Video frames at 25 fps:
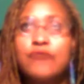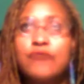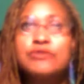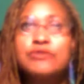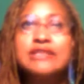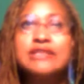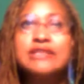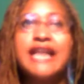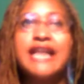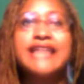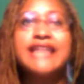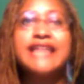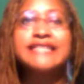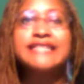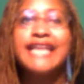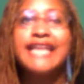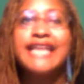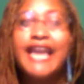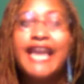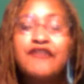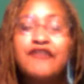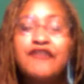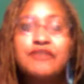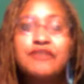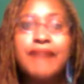I realized
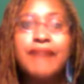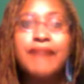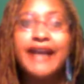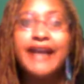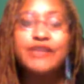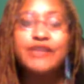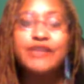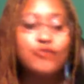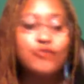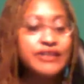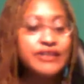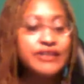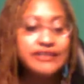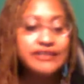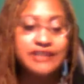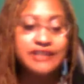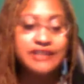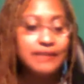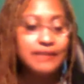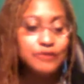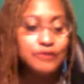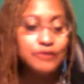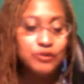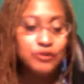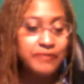everybody wants to
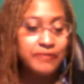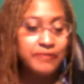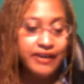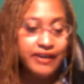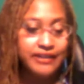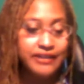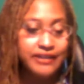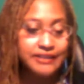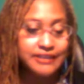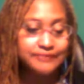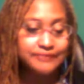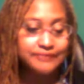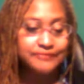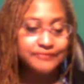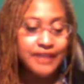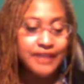come to America.